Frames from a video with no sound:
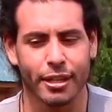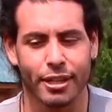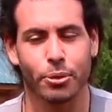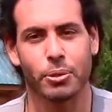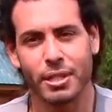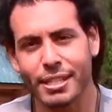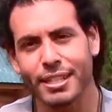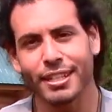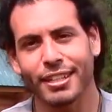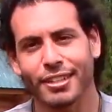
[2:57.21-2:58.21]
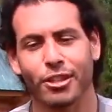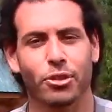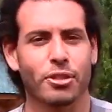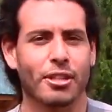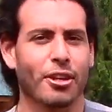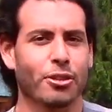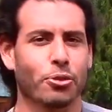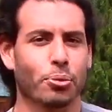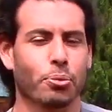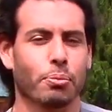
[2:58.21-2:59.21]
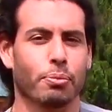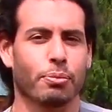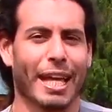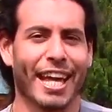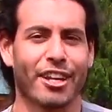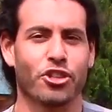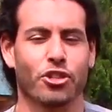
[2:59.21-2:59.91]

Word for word: you will see that you're starting to age